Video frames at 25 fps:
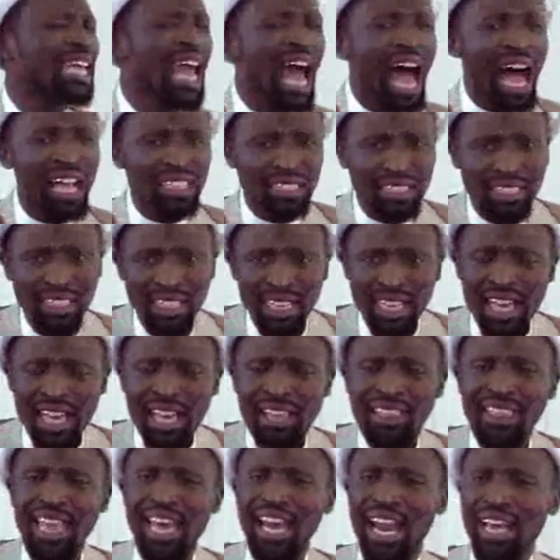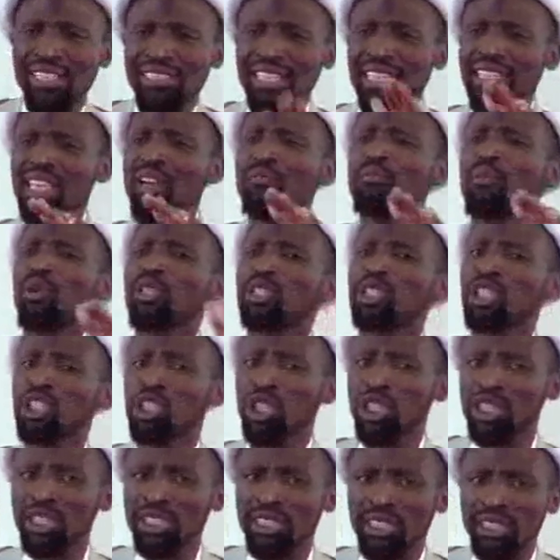Yes, there are certain
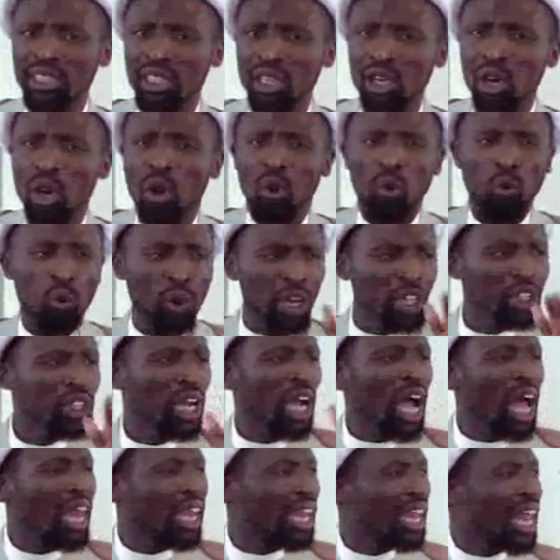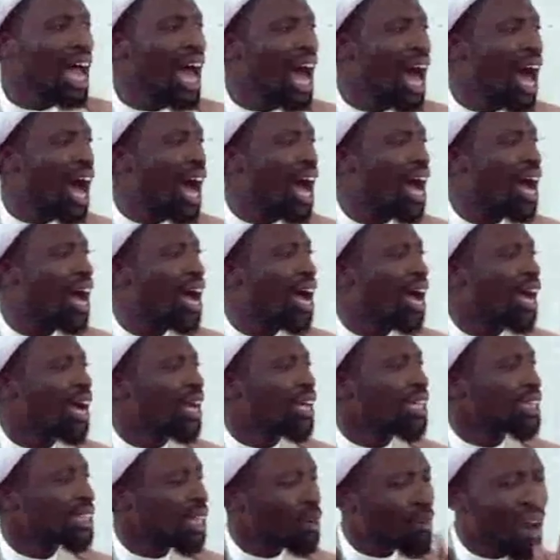positions which
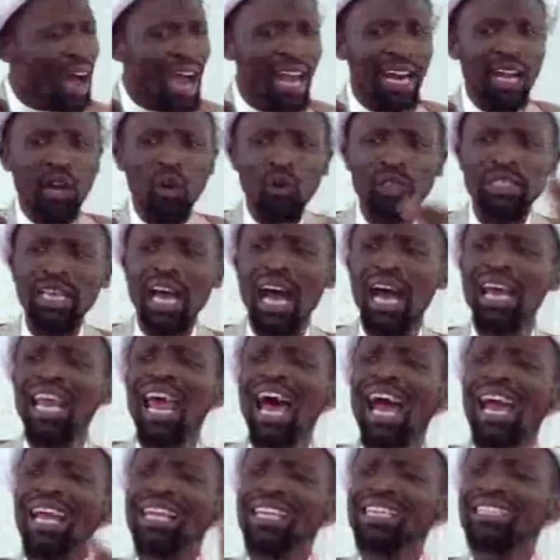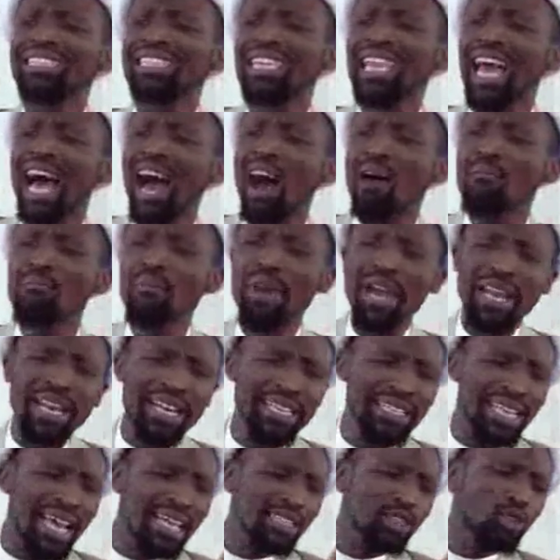Allah Ta'ala in Islam made
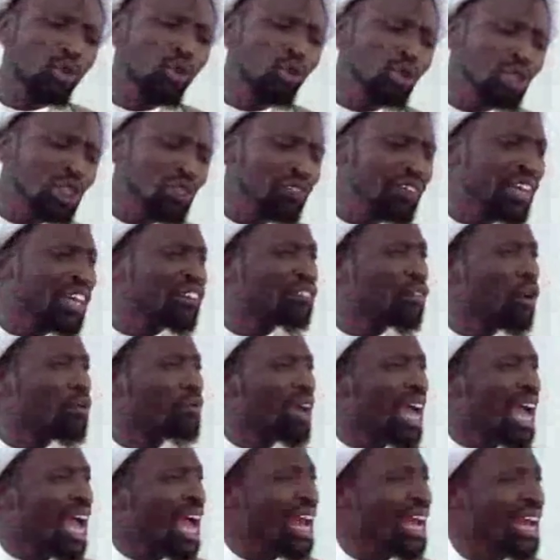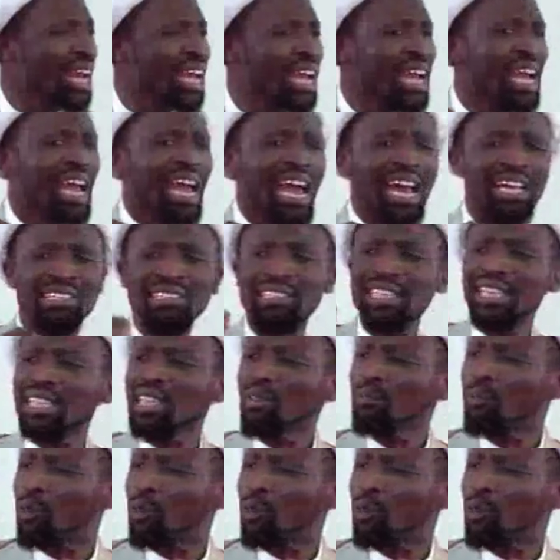it exclusively for men, and certain